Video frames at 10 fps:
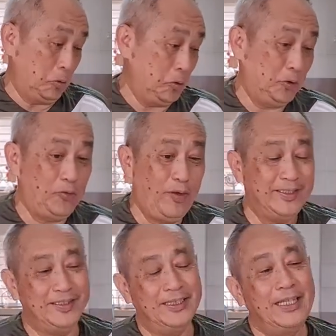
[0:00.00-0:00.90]
Good
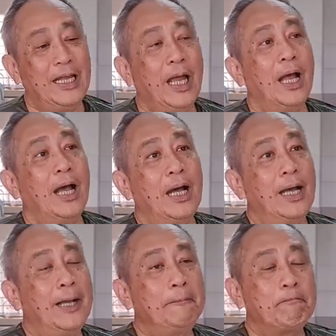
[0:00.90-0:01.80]
question.
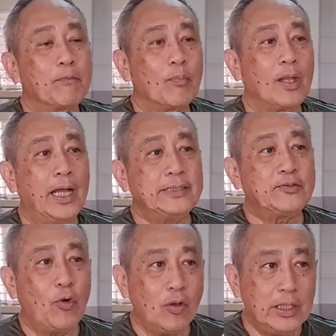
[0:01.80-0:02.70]
I
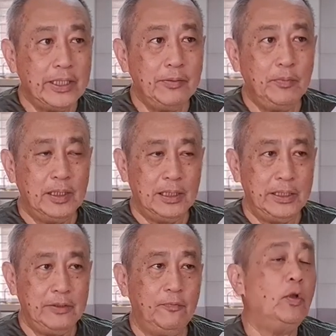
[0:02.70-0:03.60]
strongly
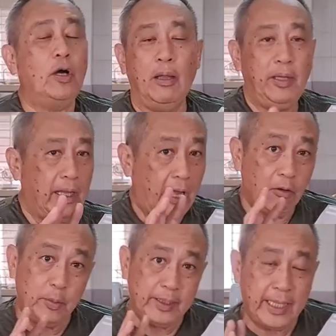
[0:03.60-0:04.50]
believe, look, I mean,
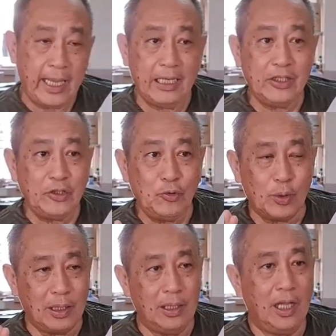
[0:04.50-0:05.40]
I'll be telling you
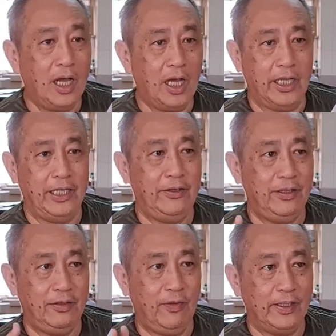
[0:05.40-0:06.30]
a lie
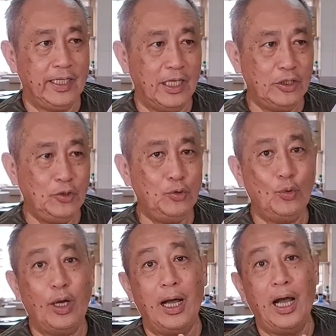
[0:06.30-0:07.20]
if I tell
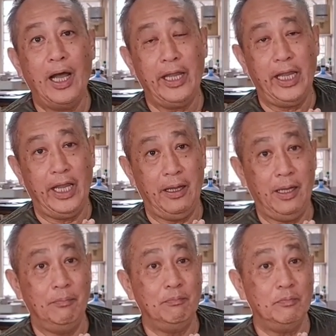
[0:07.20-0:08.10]
you I
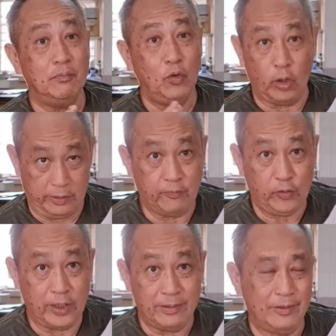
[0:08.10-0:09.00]
am not
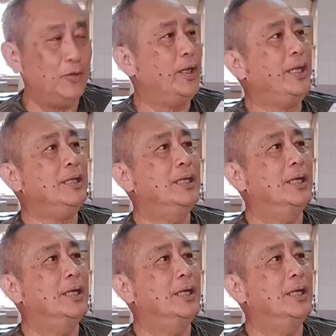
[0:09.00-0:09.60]
afraid, okay?